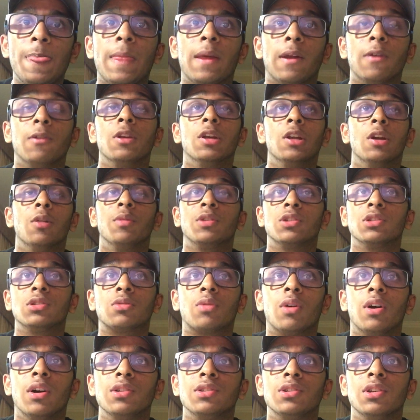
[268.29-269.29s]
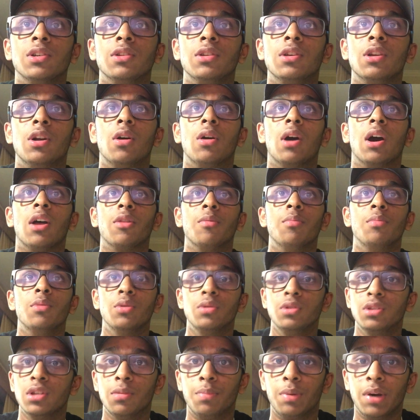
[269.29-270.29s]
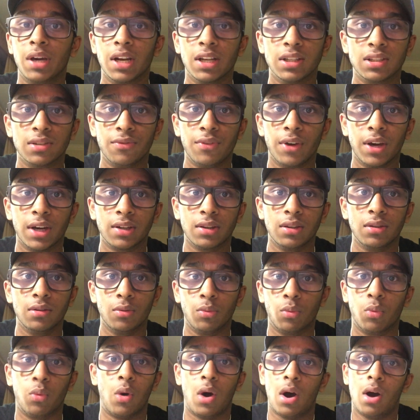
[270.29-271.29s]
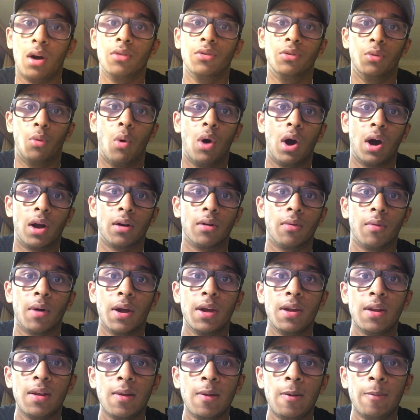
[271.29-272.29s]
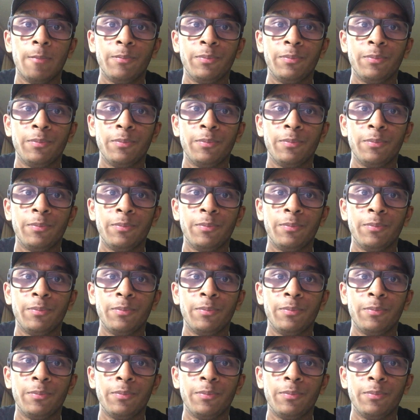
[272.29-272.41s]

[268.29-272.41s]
And, Mr. Squire said, how the moons and the planets affect the water, right?